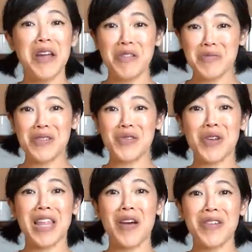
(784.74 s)
I hope you
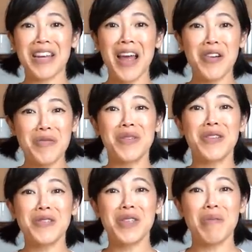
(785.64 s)
enjoyed that one. I hope you
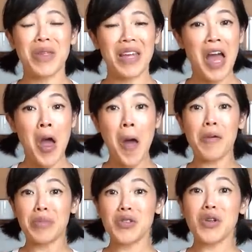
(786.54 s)
learned something.
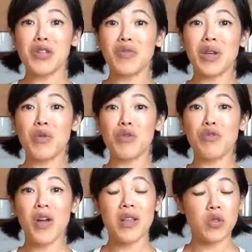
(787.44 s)
Please share this video with your
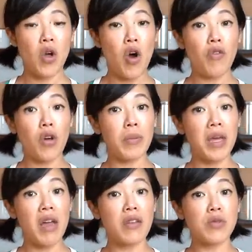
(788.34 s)
friends. Follow
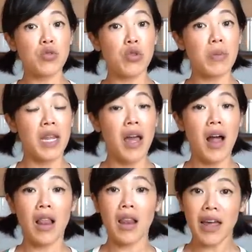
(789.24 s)
me on social media,
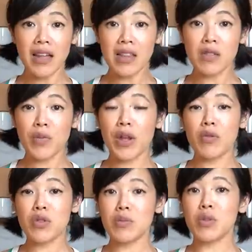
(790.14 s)
like this
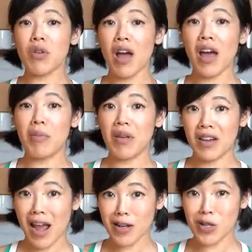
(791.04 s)
video, subscribe,
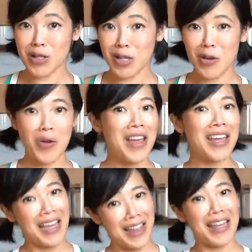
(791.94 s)
and I shall see you
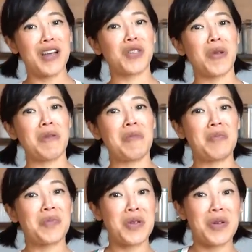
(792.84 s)
in the next one.
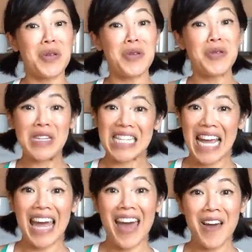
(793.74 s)
Toodaloo,
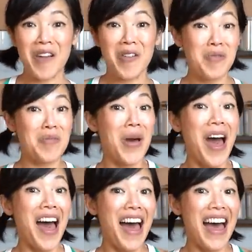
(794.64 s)
take care,
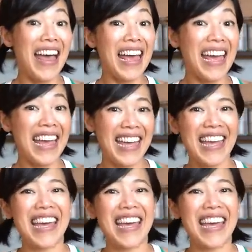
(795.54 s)
bye!